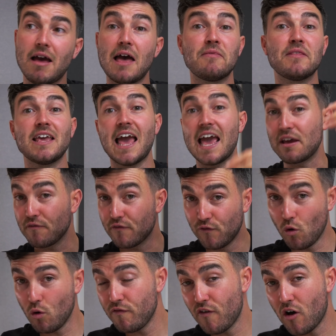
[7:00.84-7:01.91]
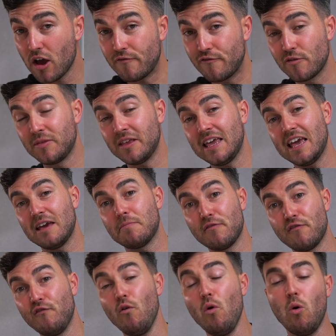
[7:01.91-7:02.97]
and the 845 from the year
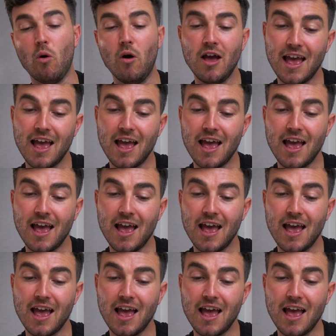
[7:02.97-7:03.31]
before,